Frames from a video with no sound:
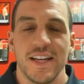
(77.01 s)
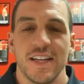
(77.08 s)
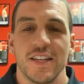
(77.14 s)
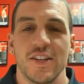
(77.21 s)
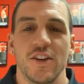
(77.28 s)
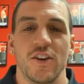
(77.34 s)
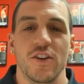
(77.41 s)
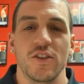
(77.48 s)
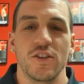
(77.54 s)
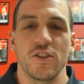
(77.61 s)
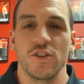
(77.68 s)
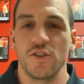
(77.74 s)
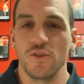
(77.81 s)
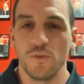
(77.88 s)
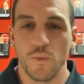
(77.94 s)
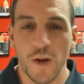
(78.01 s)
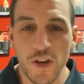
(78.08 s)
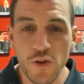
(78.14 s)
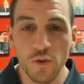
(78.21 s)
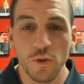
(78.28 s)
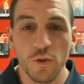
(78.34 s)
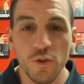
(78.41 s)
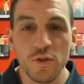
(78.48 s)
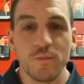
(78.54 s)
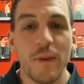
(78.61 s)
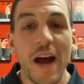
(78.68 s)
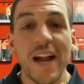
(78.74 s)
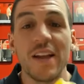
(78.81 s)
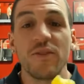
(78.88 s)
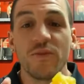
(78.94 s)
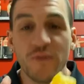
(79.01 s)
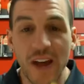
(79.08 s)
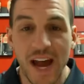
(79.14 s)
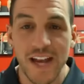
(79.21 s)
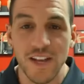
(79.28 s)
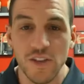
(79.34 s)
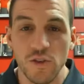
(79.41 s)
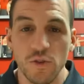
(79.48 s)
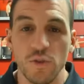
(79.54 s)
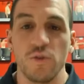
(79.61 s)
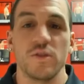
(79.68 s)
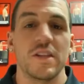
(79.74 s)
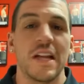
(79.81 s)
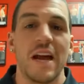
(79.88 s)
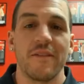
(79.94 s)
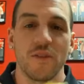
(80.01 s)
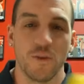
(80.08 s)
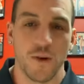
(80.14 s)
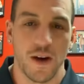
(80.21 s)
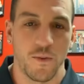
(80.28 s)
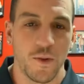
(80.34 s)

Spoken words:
You know, when you lose body fat, you lose it everywhere.